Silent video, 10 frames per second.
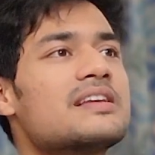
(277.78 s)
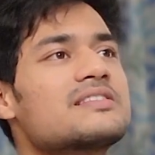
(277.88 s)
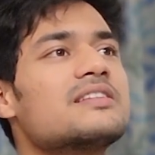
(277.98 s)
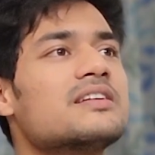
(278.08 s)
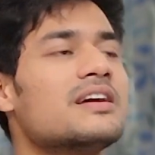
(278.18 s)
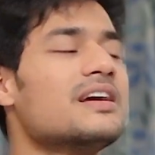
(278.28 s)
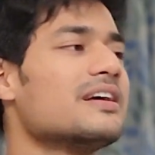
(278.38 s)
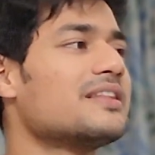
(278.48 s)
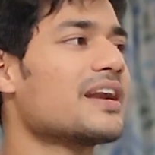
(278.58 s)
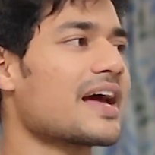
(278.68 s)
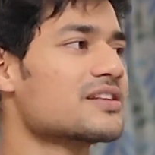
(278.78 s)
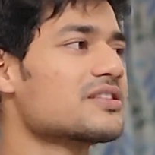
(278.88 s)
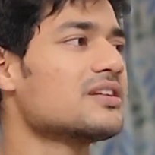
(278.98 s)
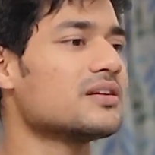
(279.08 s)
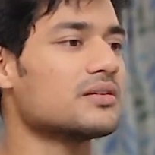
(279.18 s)
AC than
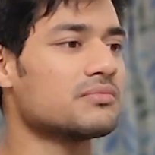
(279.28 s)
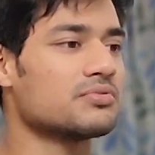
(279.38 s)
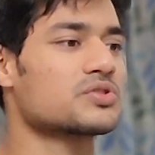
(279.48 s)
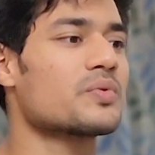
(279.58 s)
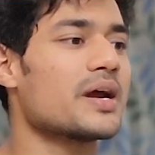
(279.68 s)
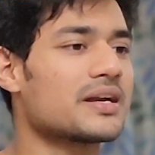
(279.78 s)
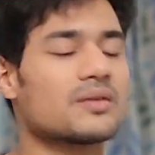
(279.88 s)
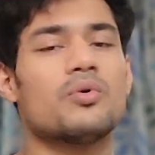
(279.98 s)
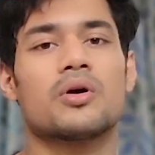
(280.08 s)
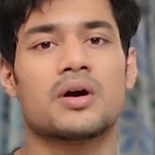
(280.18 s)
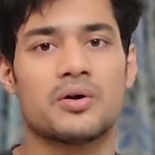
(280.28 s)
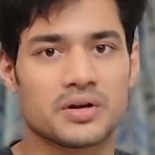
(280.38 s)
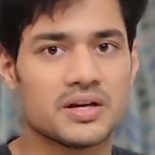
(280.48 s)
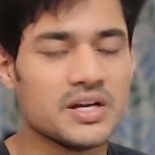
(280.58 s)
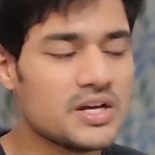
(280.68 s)
actually sweat and work out.
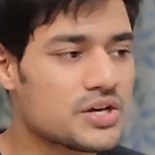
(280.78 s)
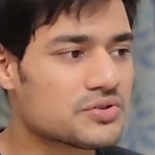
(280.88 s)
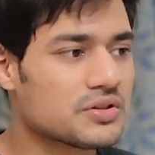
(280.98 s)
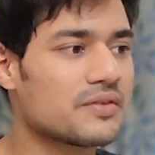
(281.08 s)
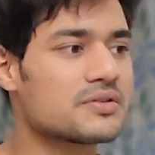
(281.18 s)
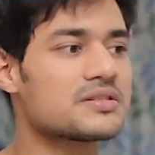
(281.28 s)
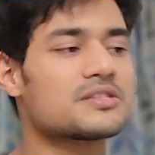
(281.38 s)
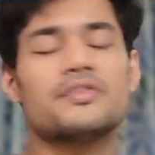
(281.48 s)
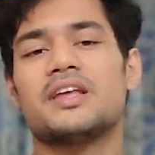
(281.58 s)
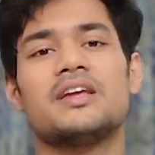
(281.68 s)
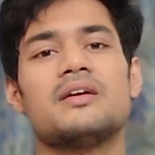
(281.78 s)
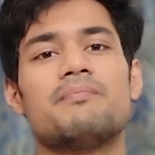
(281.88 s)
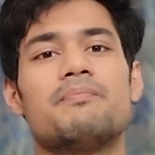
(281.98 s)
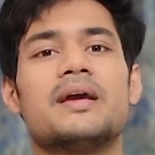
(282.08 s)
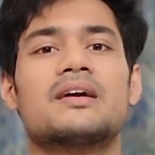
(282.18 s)
So there was this very
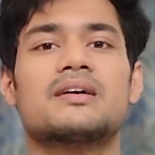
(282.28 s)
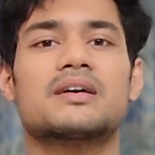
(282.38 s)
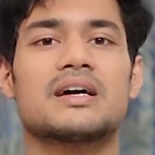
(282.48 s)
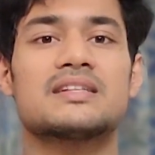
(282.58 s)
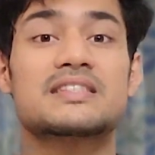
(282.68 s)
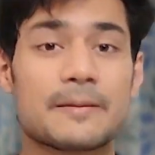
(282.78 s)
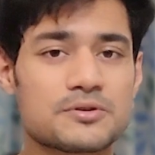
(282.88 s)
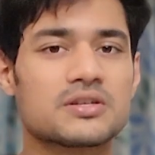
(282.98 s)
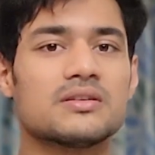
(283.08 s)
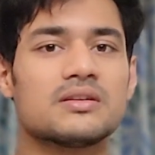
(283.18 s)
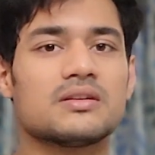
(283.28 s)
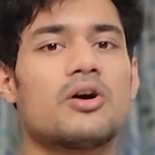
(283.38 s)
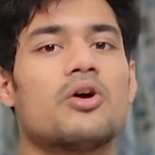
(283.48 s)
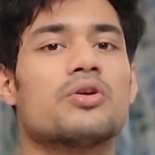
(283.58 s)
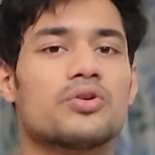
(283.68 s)
big conception
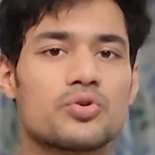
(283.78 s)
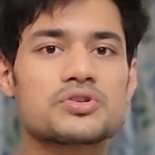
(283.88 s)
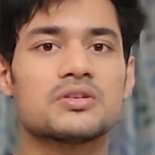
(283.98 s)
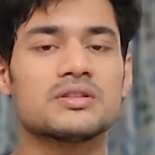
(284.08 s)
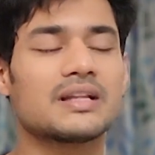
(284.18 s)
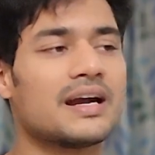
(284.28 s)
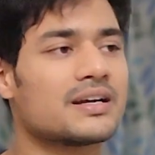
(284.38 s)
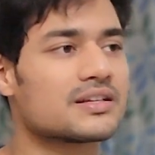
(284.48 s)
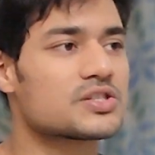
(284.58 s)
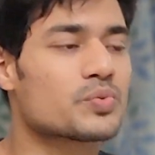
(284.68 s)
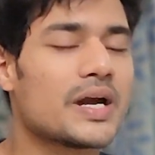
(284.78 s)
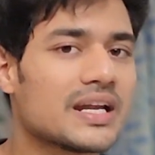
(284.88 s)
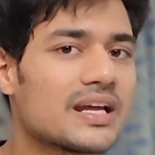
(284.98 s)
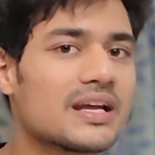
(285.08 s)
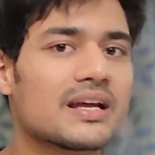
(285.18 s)
or notion that
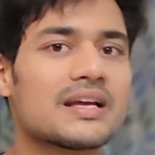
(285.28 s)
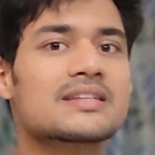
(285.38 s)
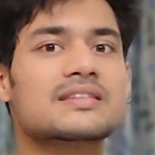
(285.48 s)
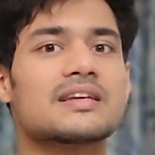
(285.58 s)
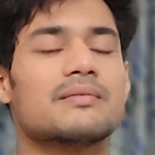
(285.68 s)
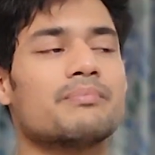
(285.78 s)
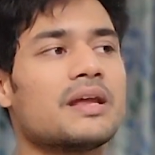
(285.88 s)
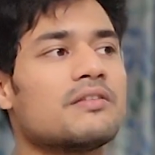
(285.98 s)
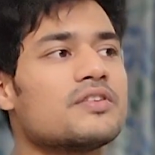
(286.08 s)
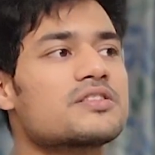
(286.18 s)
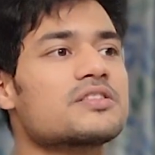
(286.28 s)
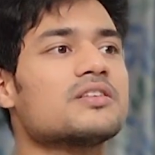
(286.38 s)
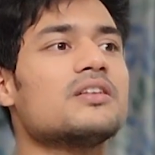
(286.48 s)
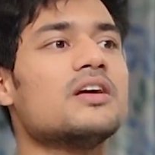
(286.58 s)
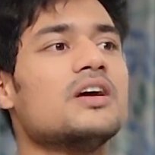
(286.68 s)
sweating is
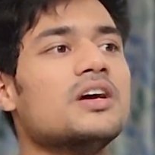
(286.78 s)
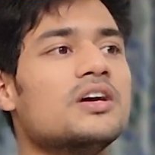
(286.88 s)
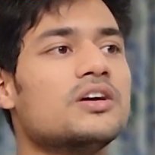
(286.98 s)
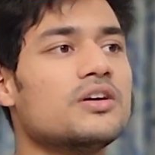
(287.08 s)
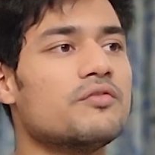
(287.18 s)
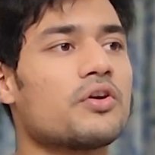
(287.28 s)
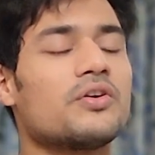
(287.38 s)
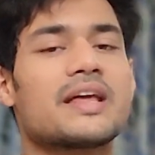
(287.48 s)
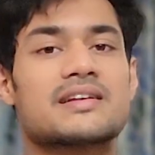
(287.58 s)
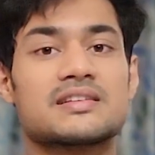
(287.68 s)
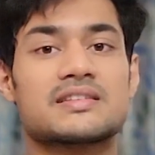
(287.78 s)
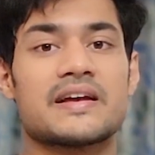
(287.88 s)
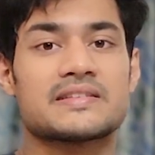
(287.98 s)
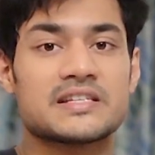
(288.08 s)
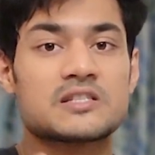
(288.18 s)
beneficial for your
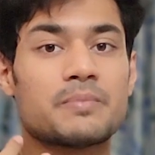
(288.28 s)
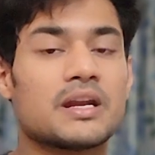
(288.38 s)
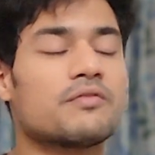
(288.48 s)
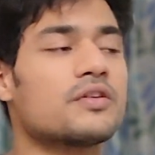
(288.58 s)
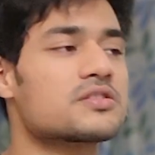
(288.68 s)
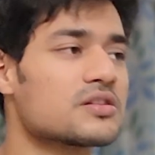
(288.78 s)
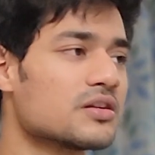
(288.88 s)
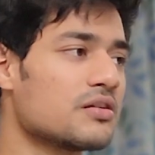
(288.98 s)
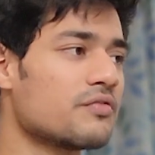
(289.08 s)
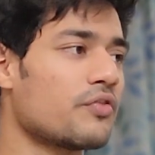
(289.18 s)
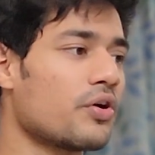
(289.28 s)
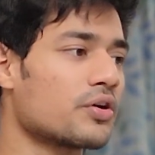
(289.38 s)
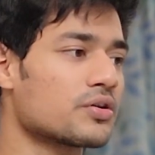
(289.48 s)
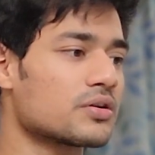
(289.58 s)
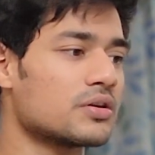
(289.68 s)
exercise, it's beneficial
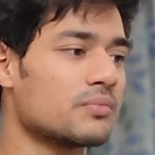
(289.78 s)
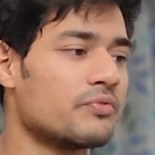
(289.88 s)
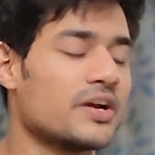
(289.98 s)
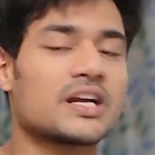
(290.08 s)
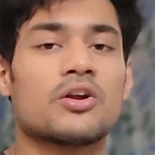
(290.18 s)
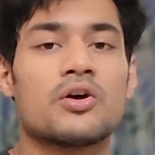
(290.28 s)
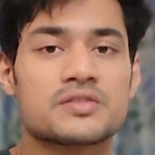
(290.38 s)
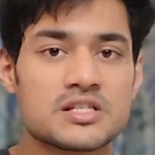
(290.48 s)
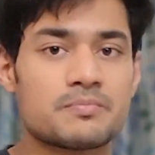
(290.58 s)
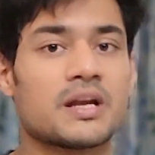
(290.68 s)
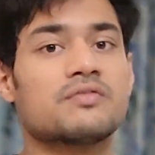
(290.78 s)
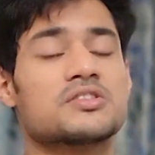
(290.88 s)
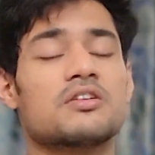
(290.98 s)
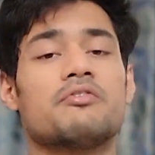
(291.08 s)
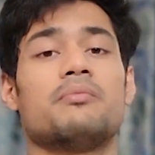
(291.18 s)
for weight loss, it's
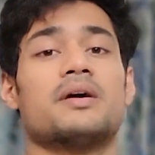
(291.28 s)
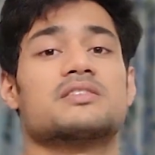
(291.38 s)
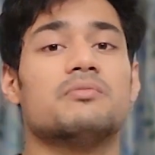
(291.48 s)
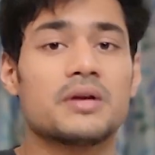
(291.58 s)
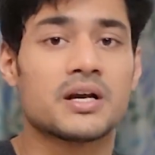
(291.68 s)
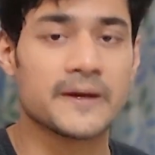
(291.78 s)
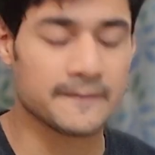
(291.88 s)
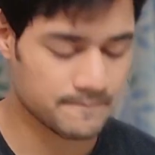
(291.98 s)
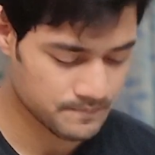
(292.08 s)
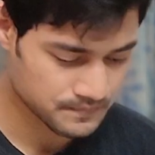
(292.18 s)
beneficial for muscle building.